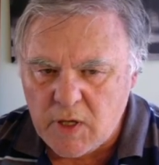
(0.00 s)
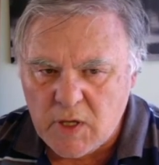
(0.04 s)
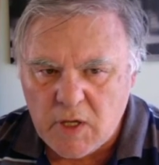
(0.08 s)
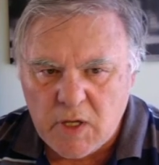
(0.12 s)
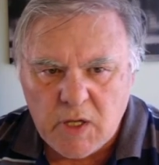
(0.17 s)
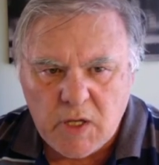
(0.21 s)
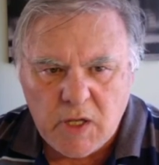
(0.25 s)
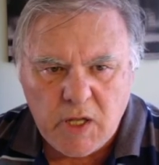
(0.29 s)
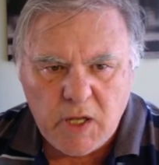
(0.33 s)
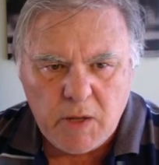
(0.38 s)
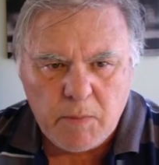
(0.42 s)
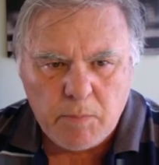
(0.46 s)

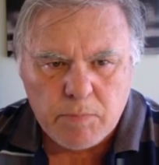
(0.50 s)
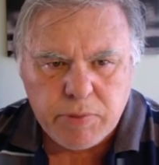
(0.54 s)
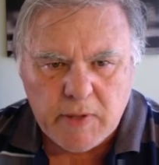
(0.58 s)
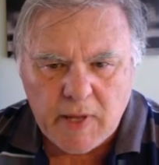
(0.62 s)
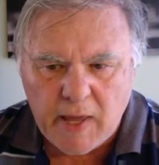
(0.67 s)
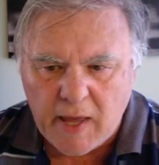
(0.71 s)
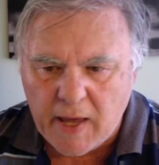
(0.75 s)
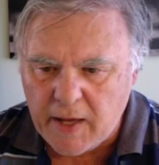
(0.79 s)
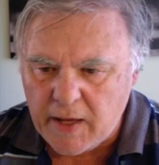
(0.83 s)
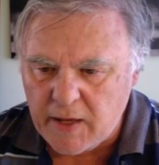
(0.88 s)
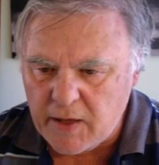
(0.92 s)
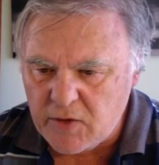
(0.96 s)
He
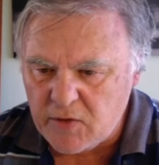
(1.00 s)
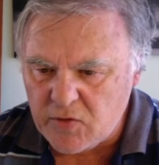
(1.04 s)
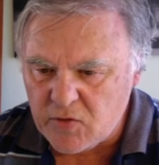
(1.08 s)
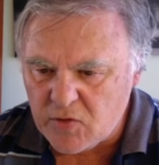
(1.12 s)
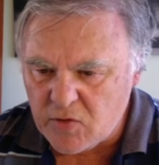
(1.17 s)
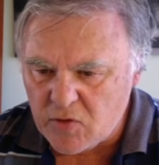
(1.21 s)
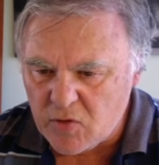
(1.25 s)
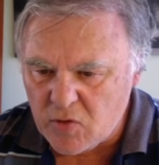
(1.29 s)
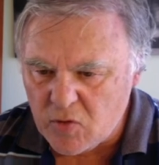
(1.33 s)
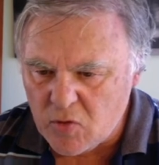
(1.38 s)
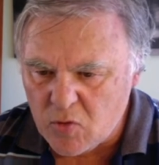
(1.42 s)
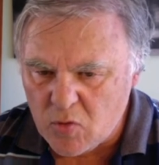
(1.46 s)
played
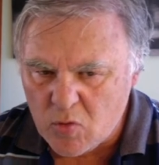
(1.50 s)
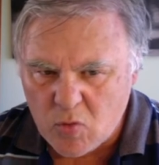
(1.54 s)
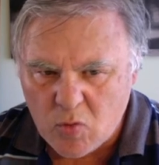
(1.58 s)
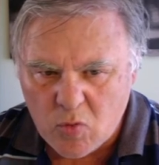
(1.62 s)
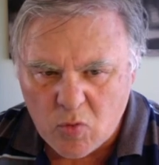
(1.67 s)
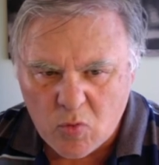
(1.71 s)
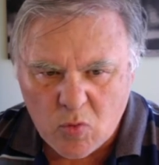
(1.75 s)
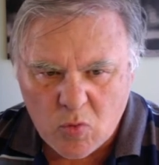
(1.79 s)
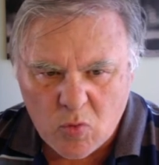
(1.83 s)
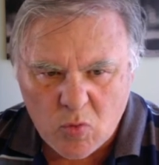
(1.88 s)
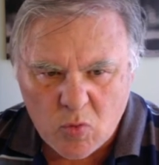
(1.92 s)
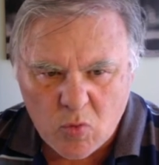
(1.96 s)

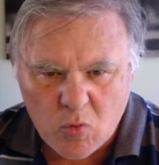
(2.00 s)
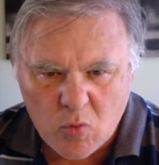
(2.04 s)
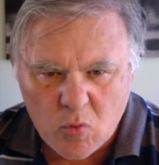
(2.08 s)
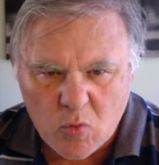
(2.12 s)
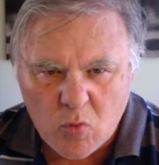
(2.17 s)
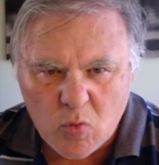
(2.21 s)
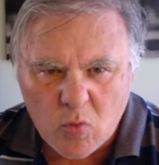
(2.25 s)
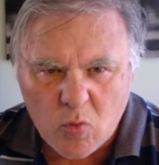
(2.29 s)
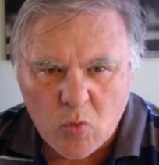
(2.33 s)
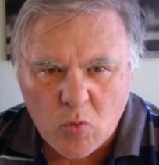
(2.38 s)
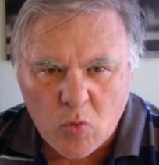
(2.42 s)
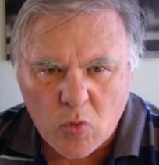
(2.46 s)

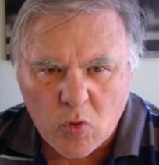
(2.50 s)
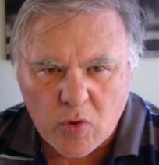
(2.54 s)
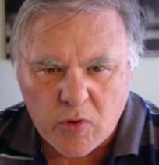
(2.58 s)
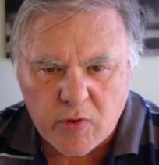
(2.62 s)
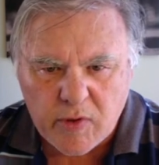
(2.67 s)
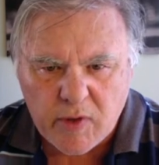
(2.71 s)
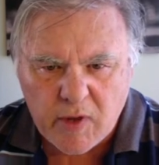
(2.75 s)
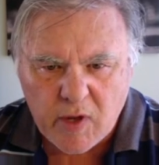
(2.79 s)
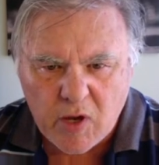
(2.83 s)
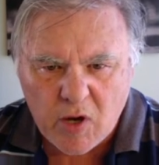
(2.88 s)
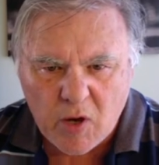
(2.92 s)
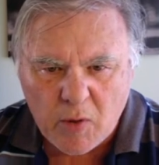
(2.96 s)
rook
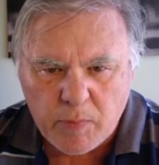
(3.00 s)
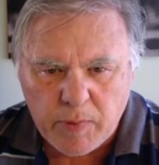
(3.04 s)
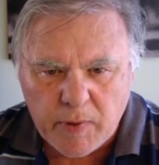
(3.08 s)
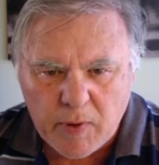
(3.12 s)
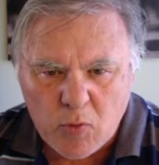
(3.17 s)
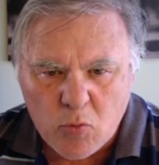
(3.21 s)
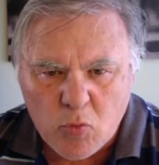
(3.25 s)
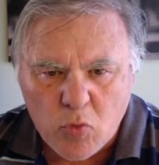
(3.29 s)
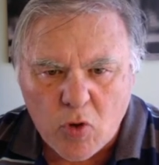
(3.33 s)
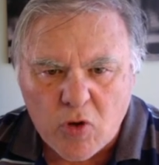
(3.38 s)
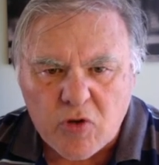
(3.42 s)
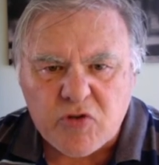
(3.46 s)
there. I
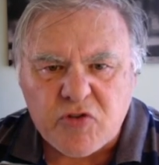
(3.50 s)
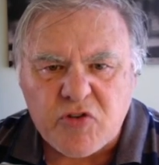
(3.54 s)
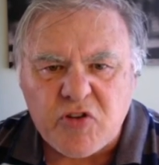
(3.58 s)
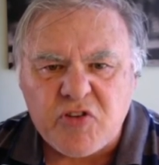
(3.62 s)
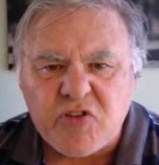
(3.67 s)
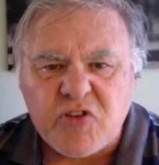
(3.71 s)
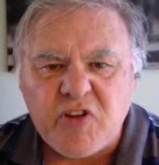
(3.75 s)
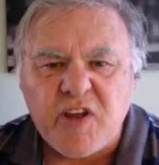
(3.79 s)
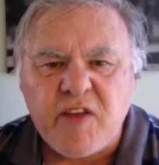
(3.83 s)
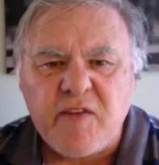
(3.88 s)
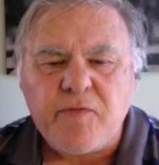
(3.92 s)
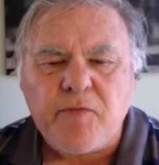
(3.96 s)
played rook to
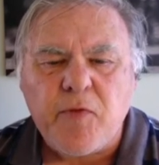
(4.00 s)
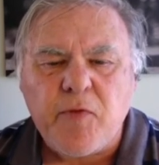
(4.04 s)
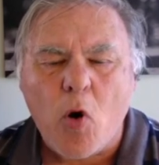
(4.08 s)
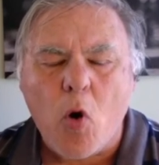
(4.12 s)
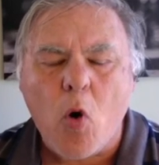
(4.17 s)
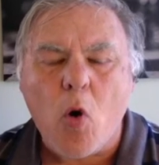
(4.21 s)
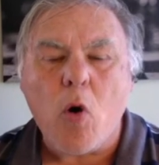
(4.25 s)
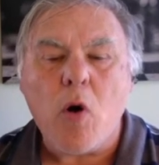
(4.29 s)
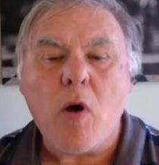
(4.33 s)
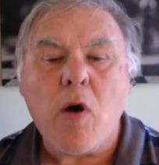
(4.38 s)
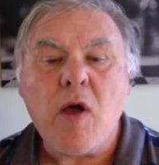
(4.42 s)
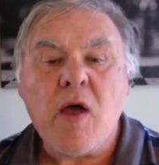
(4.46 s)

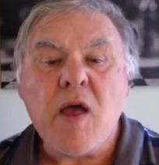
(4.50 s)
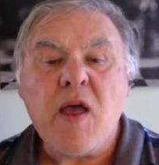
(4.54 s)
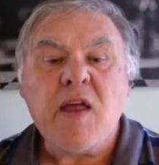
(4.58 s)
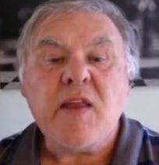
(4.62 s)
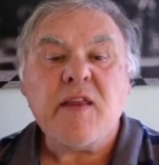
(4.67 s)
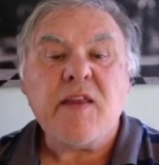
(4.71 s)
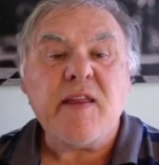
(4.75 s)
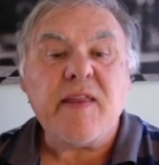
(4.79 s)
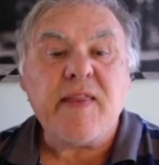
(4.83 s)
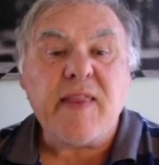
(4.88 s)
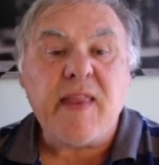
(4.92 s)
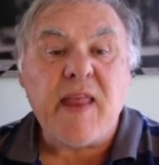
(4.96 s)
d4.
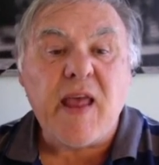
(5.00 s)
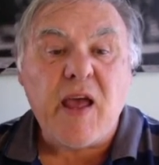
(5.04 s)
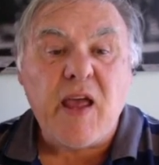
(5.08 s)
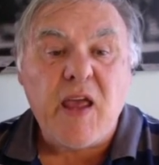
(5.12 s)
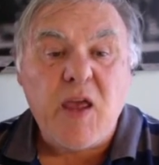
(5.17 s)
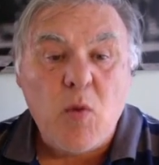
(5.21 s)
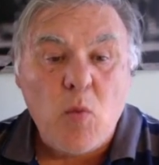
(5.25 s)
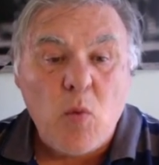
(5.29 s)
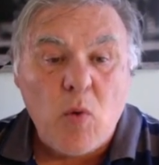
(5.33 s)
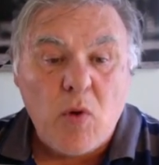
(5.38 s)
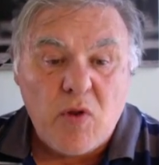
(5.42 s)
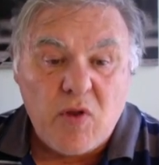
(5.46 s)

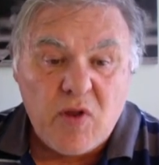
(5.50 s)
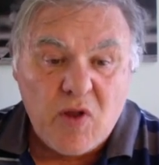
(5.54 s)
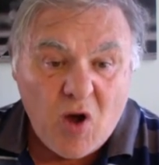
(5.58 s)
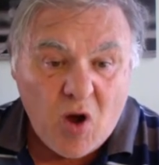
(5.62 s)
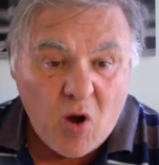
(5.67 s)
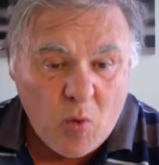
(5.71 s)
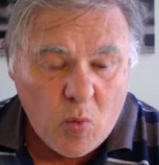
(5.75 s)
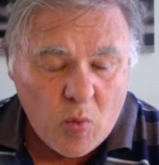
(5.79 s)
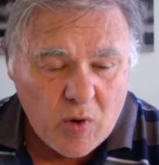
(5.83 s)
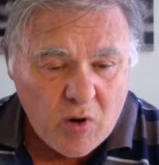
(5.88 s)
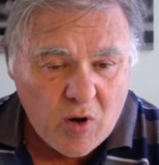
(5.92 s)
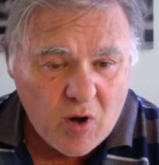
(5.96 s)
Now I
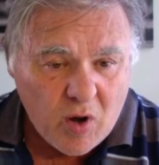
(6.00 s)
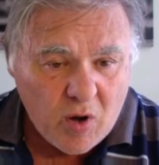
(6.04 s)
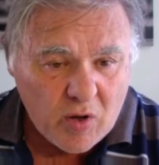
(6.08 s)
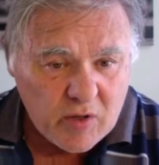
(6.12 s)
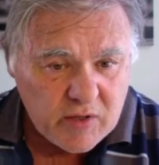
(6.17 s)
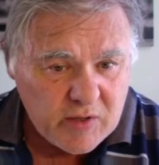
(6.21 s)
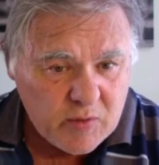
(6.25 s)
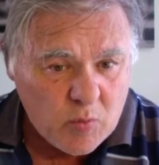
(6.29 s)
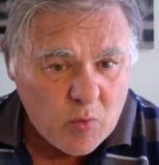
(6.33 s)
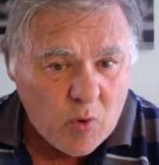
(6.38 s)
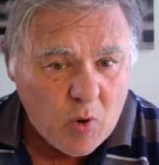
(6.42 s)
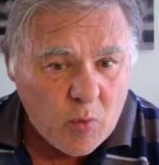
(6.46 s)

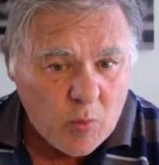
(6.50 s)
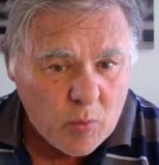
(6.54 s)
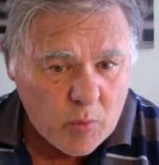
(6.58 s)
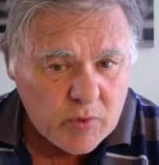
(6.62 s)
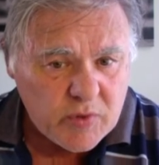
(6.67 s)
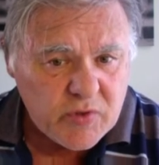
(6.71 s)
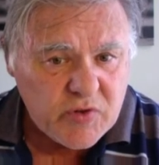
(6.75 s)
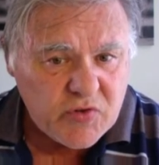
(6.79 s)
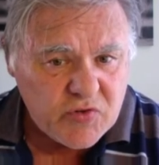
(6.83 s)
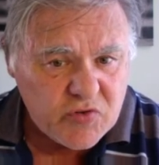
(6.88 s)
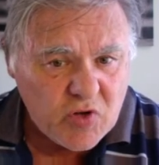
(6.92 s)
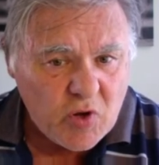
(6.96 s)

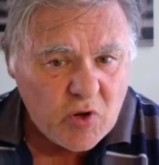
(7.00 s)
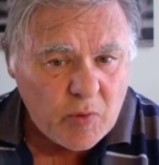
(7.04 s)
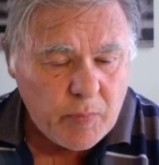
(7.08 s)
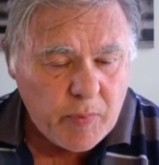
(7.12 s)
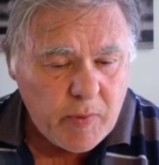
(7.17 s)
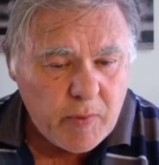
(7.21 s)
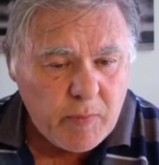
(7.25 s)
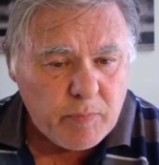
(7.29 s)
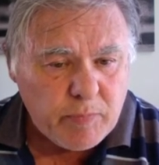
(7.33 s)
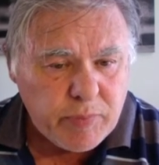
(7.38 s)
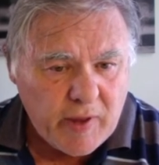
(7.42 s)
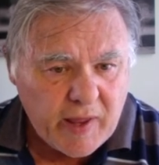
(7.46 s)
want to stop
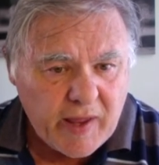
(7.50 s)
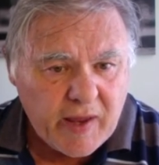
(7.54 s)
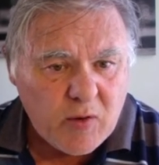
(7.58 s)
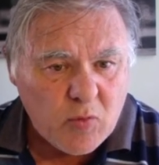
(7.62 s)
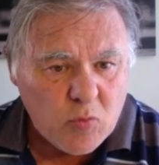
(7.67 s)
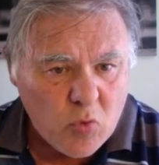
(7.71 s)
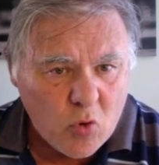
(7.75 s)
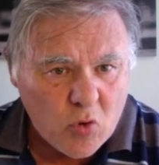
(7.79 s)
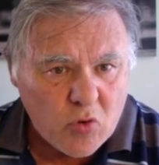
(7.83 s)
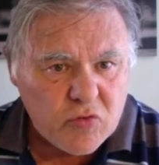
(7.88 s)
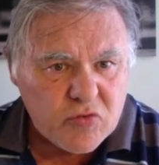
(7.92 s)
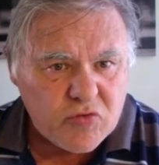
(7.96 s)
him playing
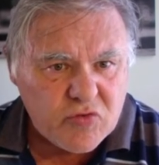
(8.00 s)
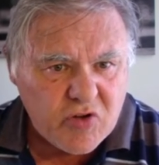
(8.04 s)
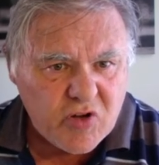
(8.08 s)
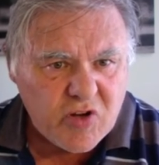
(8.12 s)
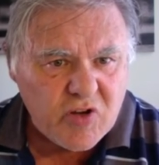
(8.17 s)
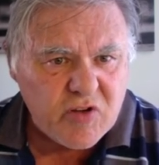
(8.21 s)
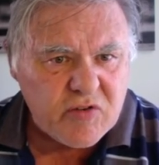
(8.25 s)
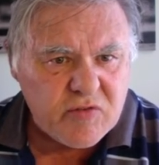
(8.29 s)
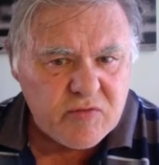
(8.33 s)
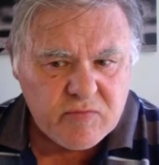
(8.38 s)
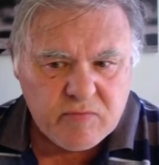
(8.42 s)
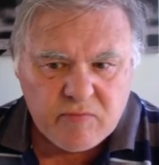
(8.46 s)
rook
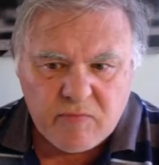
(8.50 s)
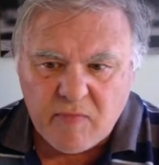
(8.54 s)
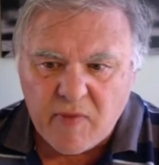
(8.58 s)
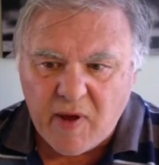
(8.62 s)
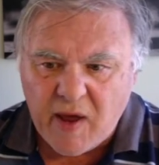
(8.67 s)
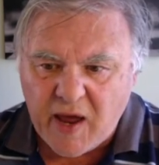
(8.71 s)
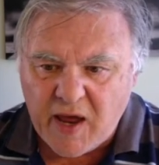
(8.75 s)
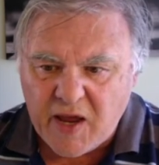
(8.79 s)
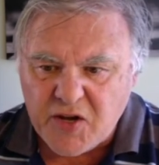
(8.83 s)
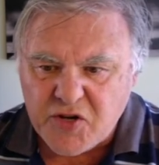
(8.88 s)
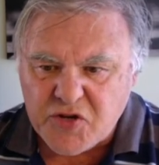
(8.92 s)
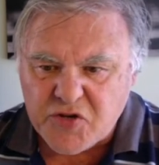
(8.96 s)
to
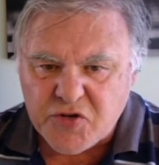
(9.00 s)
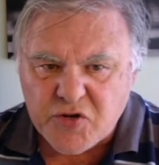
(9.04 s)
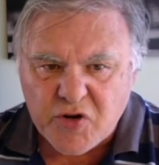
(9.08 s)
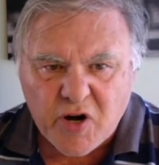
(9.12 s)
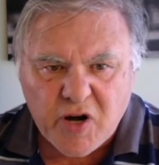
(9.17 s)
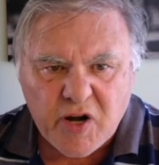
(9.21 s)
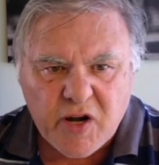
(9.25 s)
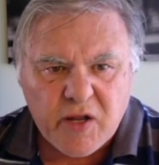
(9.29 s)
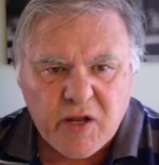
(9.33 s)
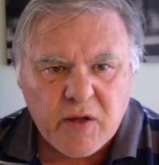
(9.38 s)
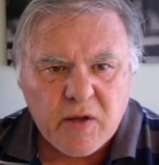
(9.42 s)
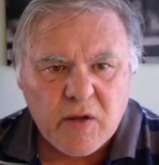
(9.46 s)

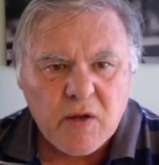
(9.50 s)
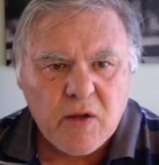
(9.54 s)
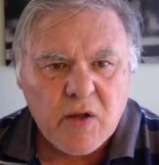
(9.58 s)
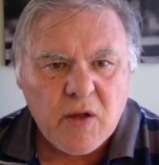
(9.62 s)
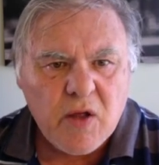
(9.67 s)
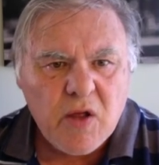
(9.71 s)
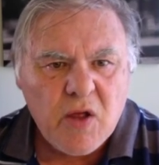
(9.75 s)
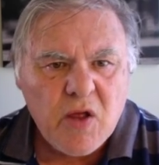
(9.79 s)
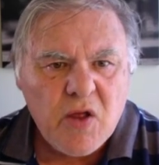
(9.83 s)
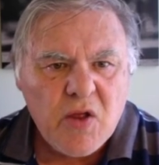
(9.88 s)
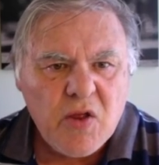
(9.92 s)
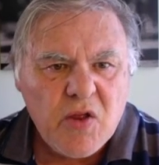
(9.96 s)
h3.
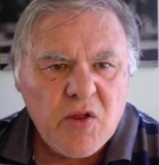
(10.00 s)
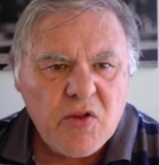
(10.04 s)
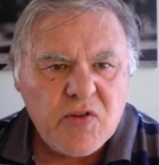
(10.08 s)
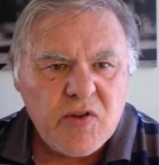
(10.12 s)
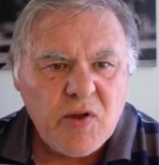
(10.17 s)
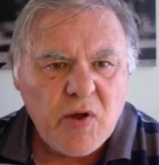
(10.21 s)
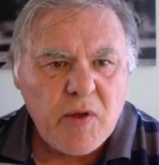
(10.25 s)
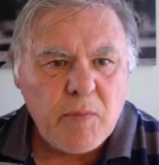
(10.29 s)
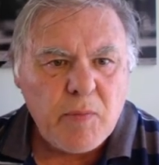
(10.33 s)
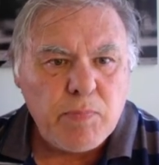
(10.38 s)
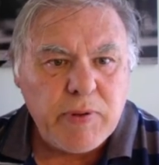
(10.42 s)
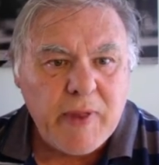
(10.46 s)

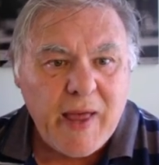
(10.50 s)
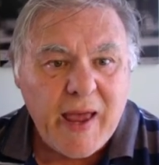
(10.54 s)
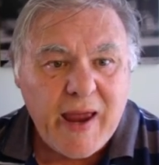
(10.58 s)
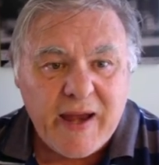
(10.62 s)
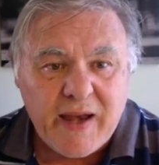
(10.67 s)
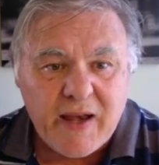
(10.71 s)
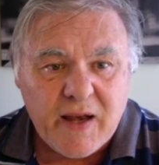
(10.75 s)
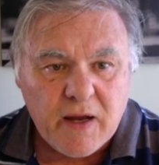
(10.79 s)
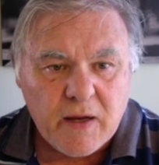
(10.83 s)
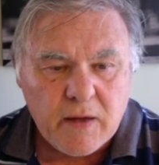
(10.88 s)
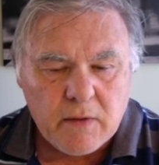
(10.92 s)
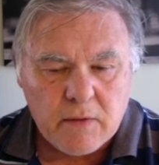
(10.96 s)
So he
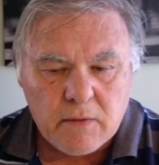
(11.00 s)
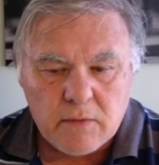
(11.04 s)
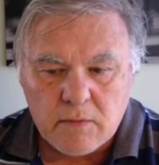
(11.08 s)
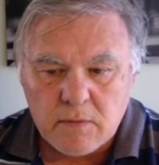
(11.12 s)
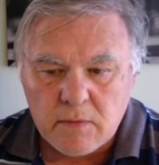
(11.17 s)
played it.